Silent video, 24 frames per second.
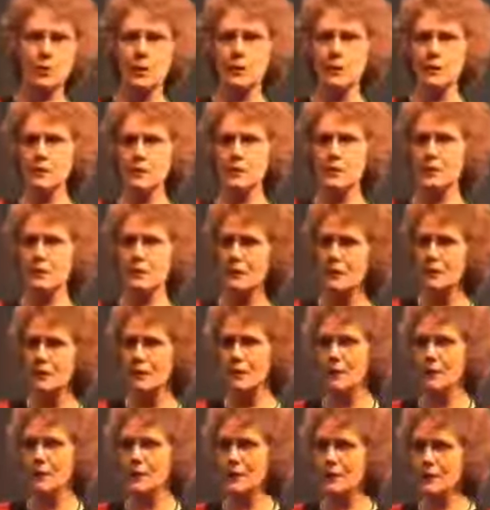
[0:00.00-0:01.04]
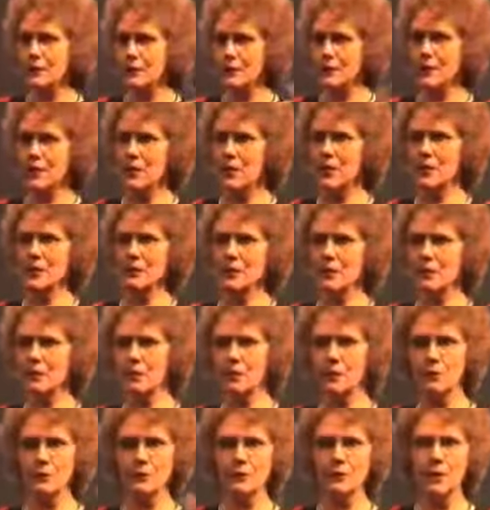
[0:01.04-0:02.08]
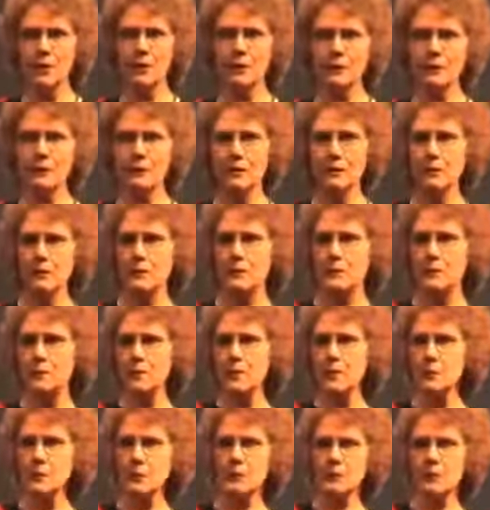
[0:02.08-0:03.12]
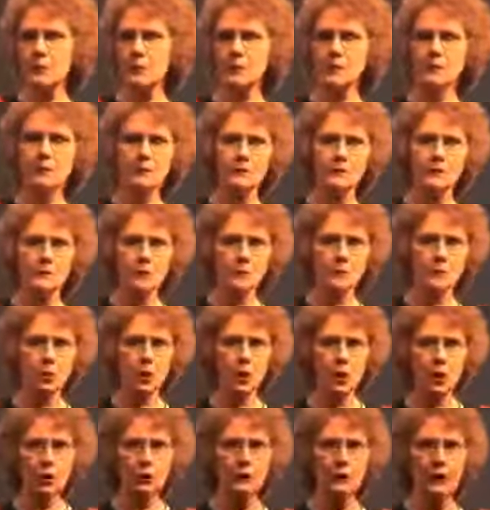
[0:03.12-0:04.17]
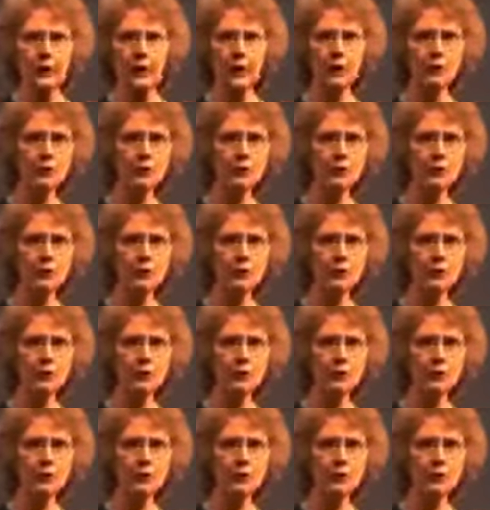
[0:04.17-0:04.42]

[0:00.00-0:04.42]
drinks that they, you know, that the people in called